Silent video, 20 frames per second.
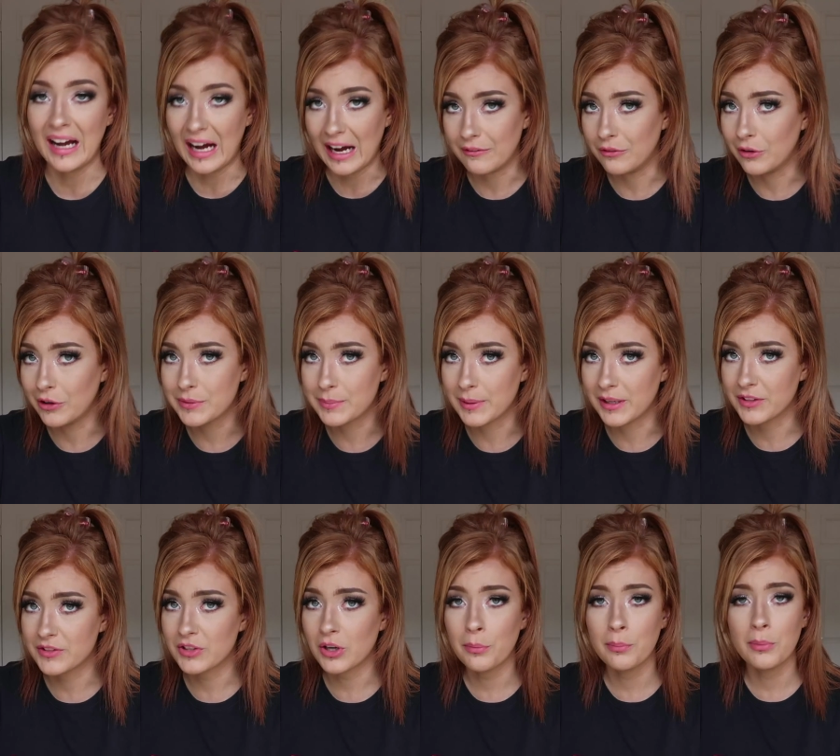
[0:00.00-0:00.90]
I've always been
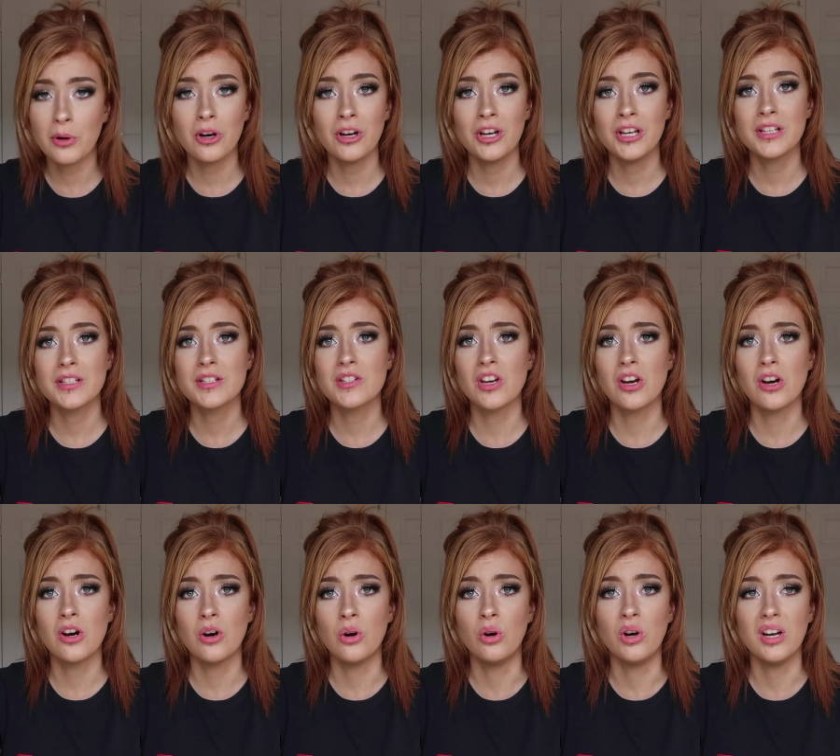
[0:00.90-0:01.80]
a tomboy,
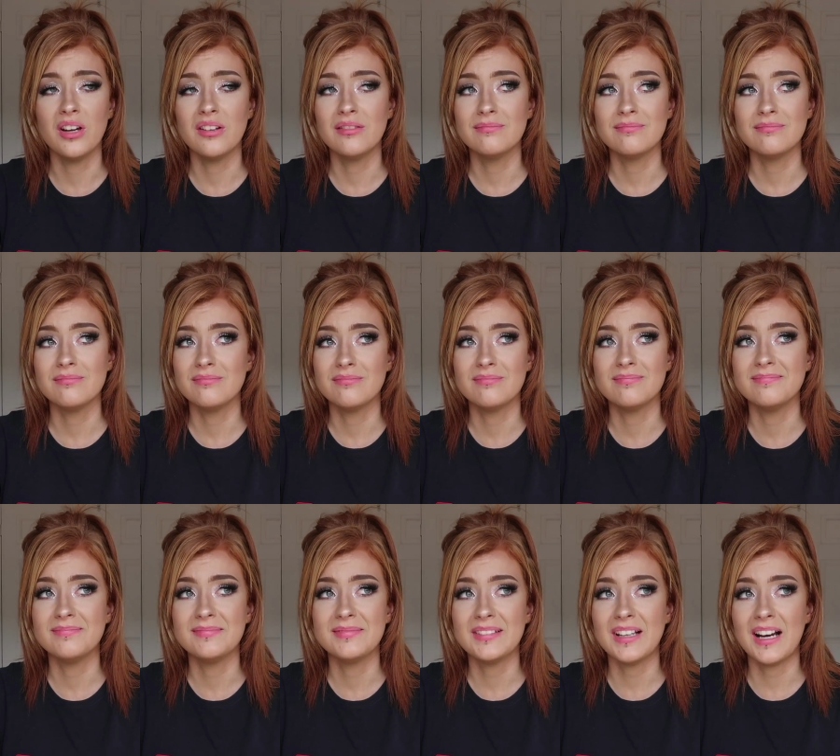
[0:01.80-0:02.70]
so
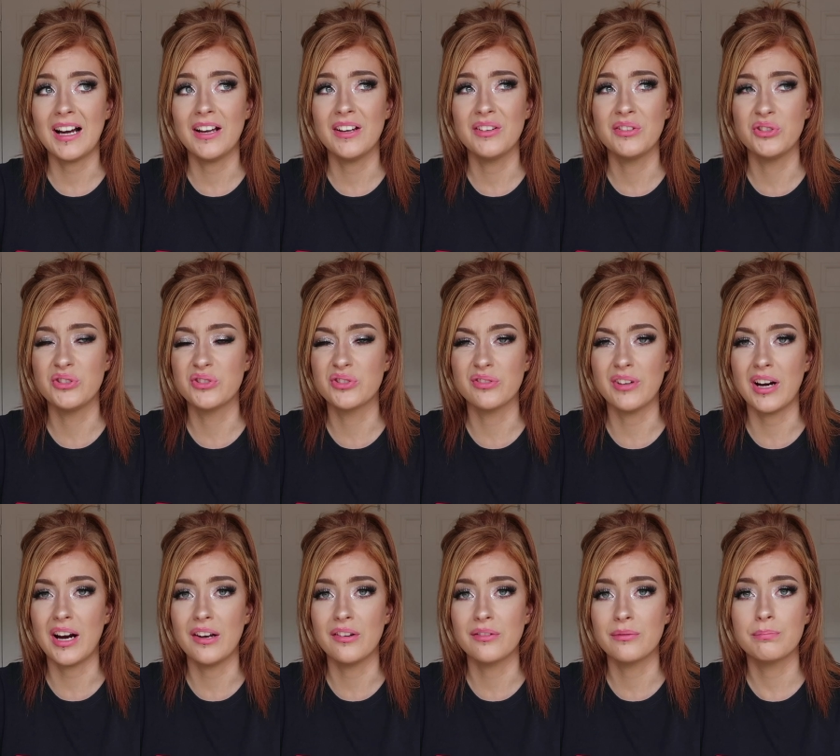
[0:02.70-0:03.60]
I used to
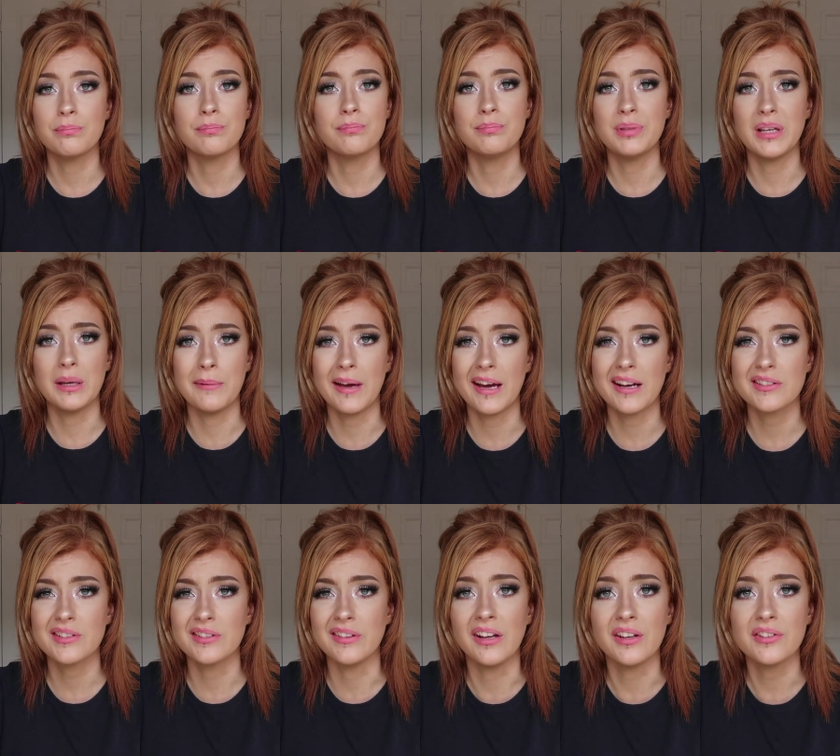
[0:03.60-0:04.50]
ride
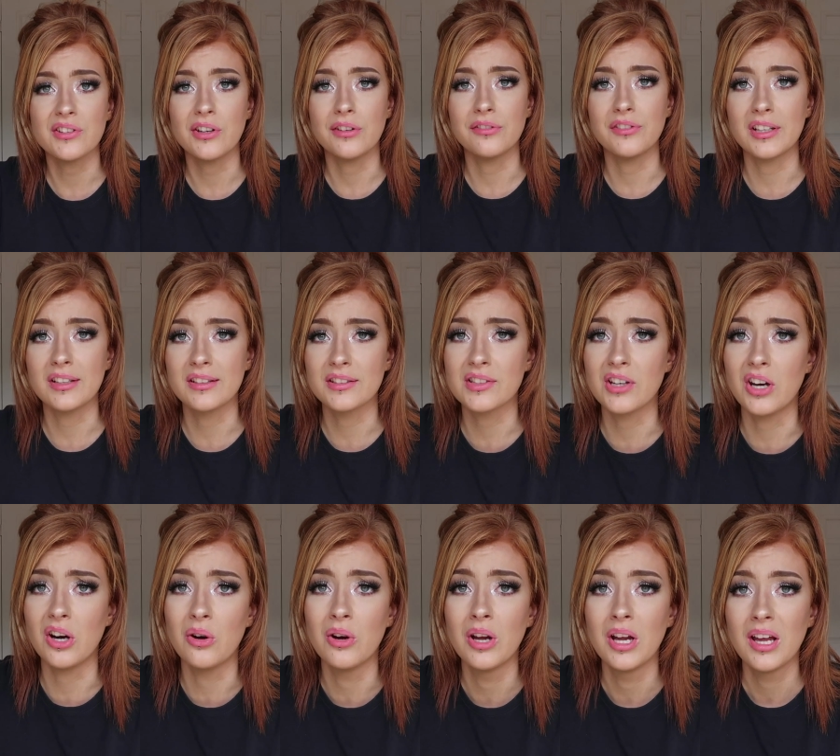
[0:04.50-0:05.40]
BMX and that sort of thing,
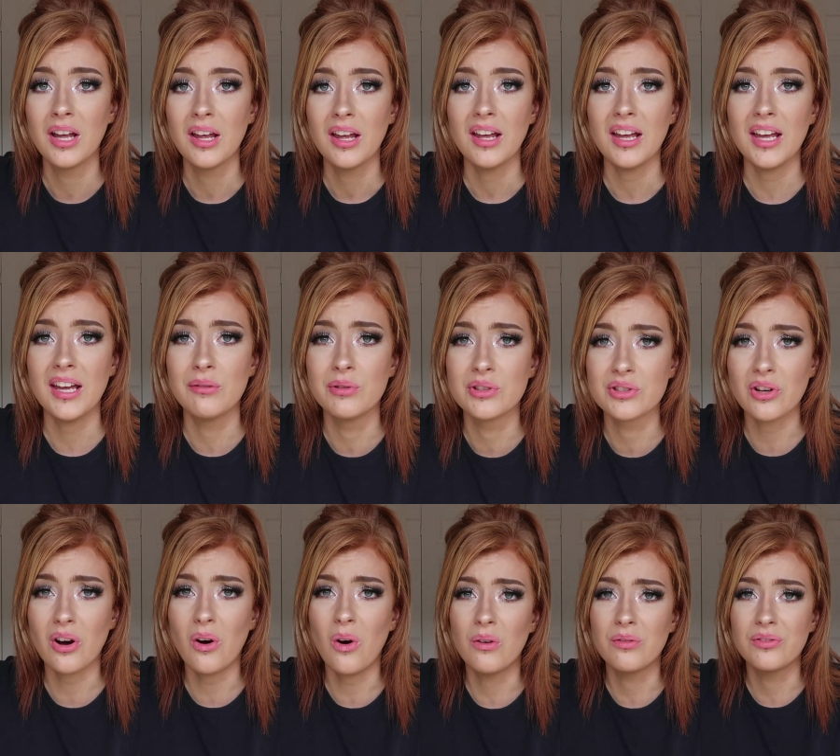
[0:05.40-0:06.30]
so it
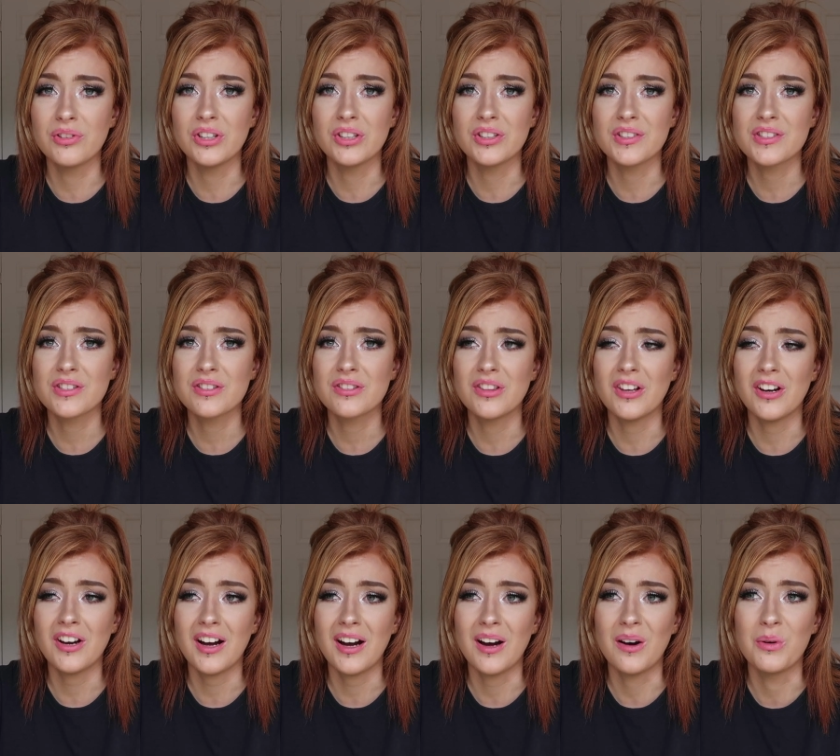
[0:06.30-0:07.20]
was obvious
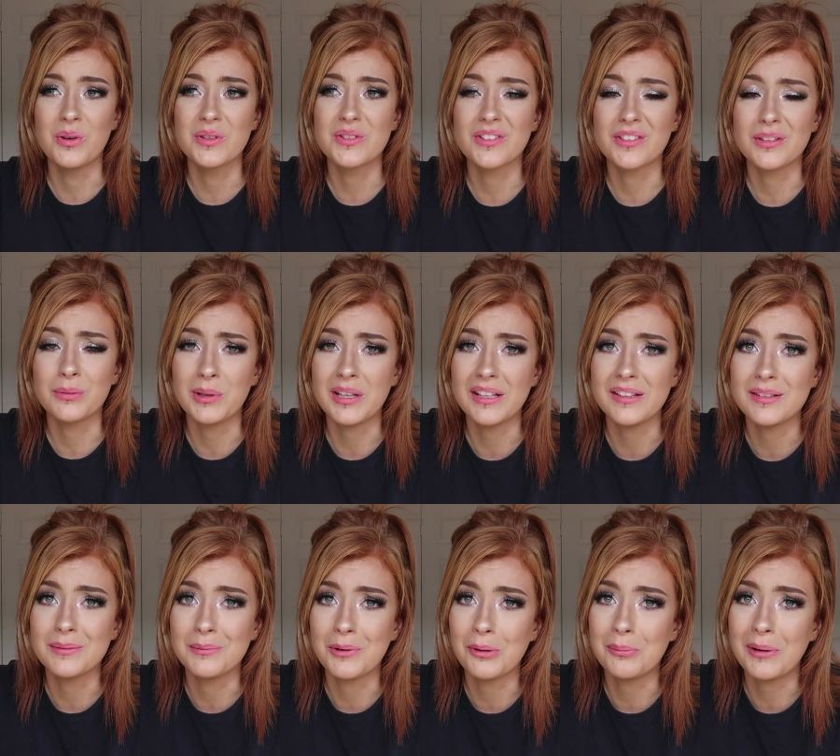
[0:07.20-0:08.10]
that I was gonna be
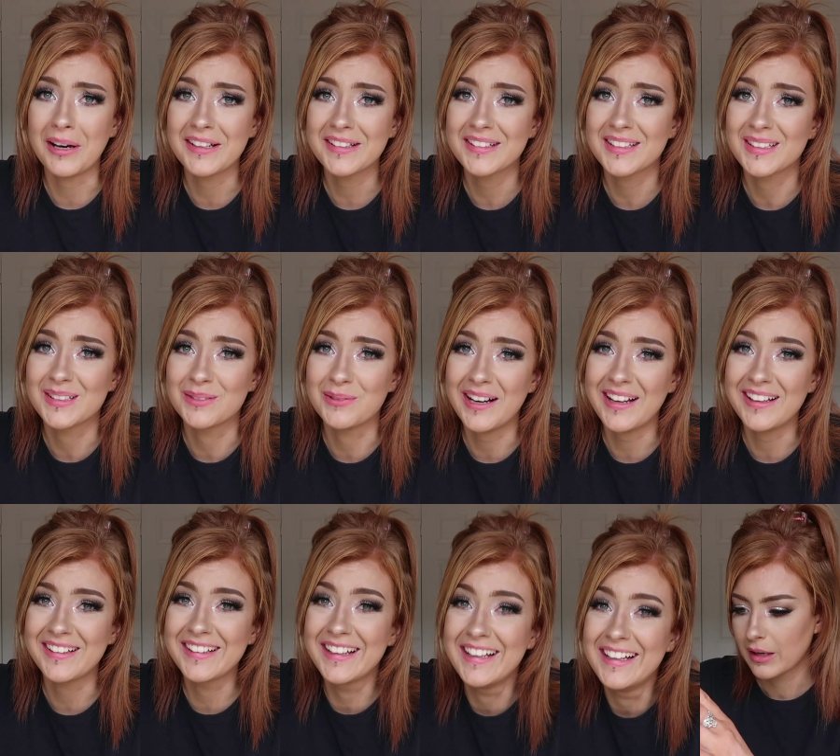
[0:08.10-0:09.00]
into motorbikes as
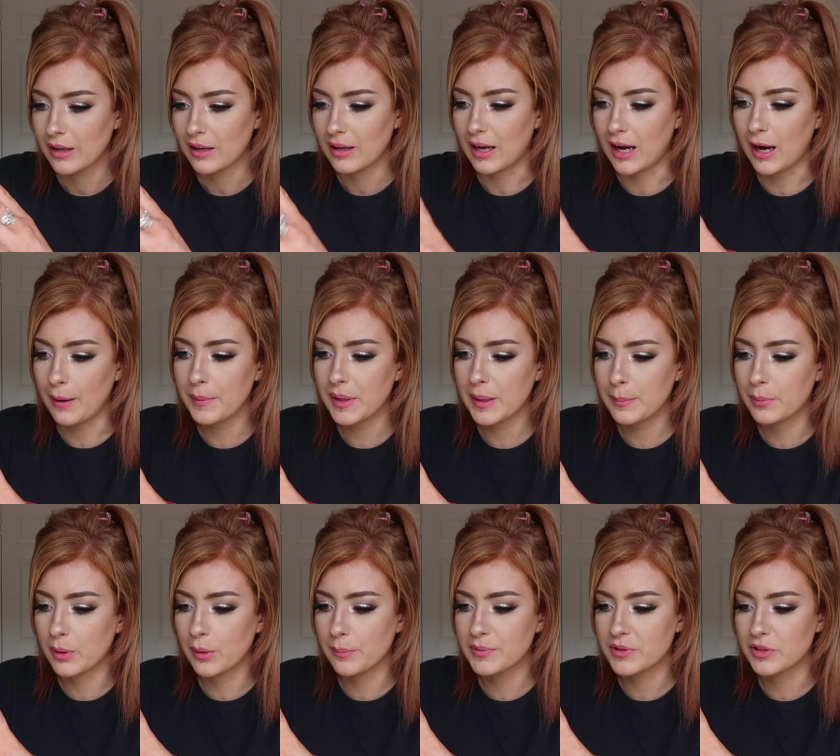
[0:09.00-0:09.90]
well. How many
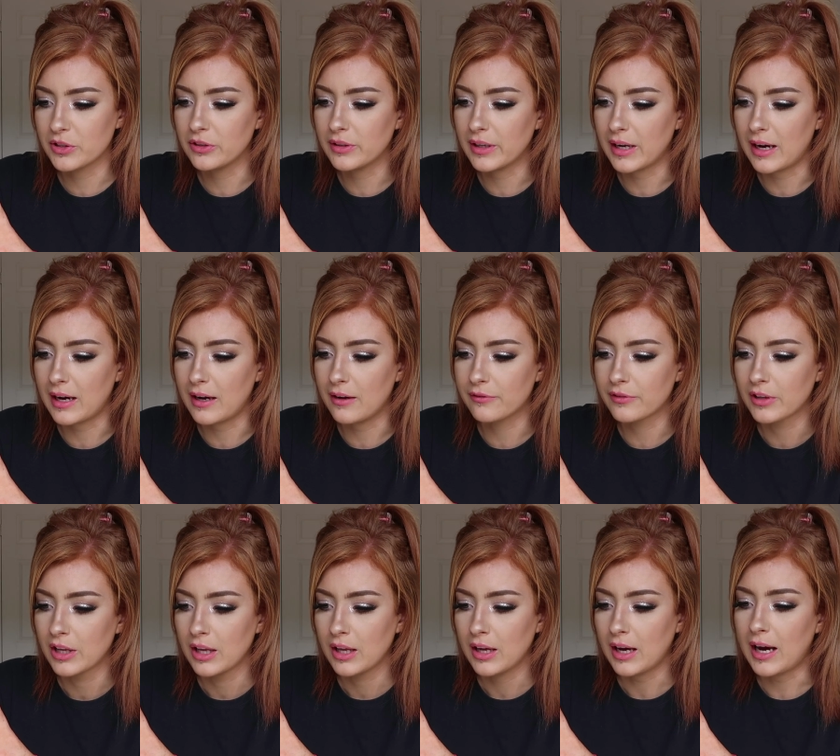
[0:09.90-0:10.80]
pups do you have
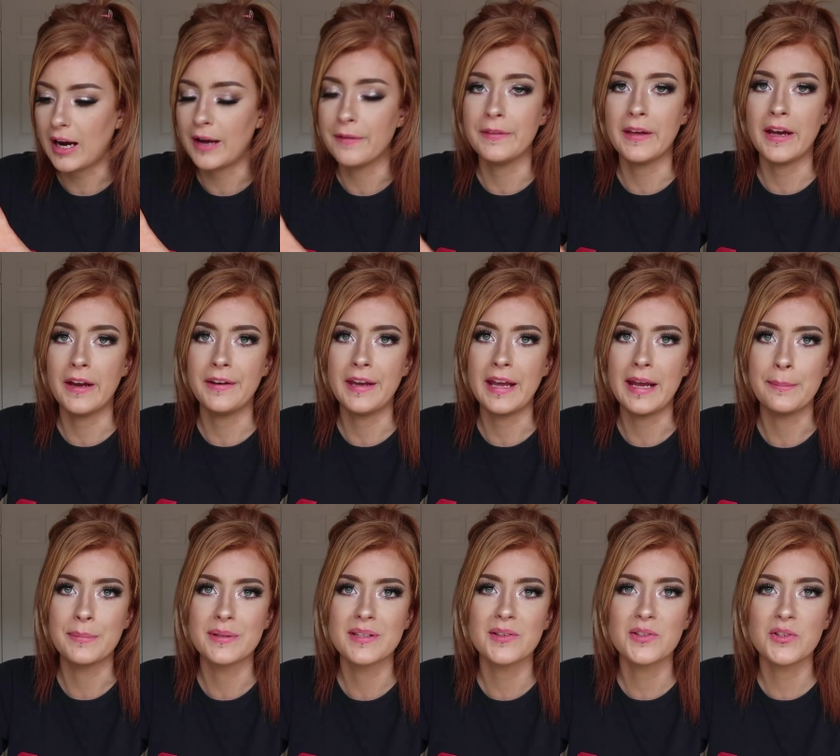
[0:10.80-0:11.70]
and their
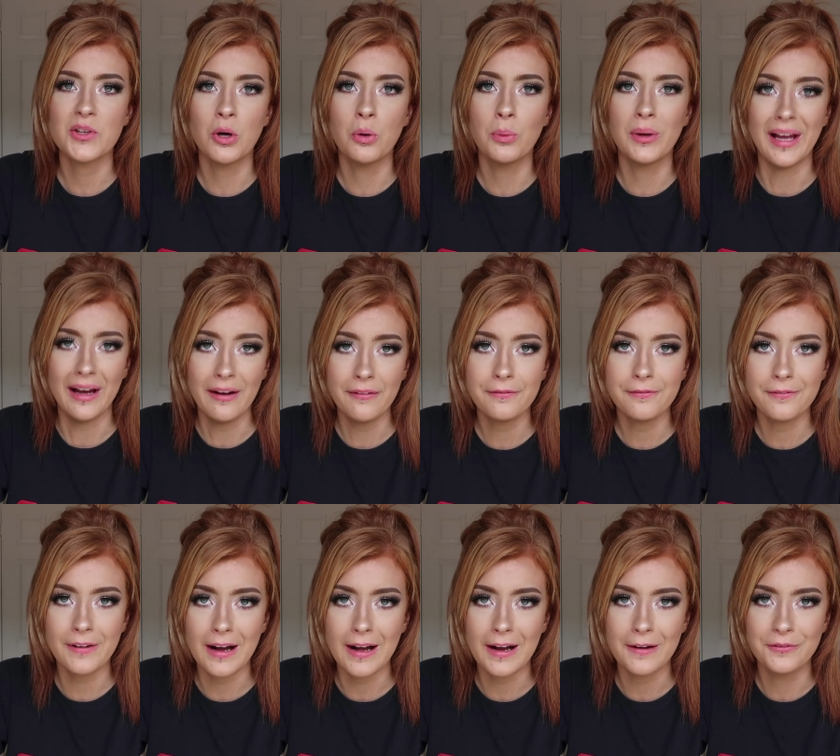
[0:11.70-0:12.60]
names? So we have
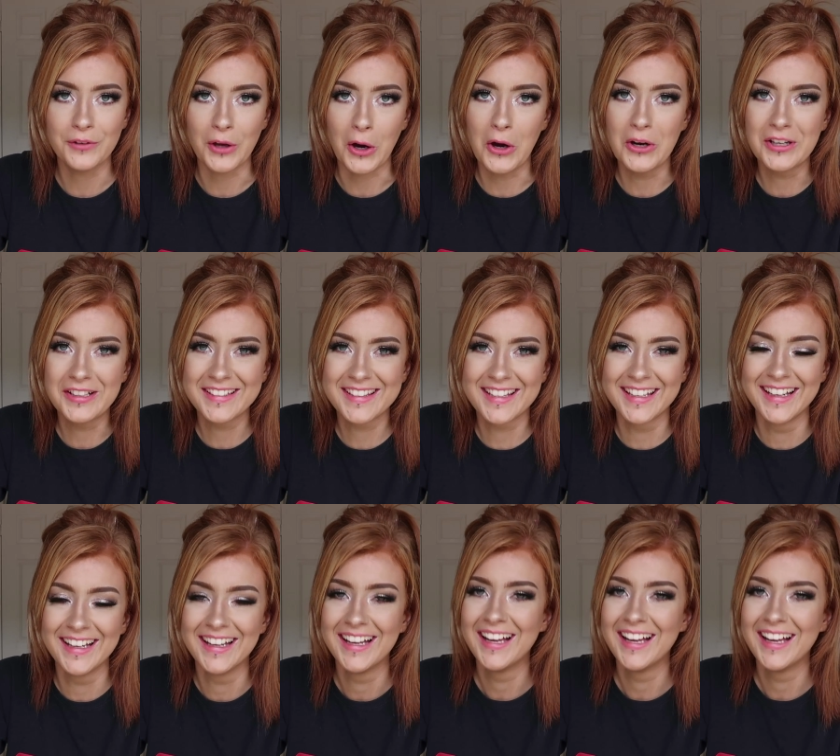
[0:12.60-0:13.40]
5 dogs.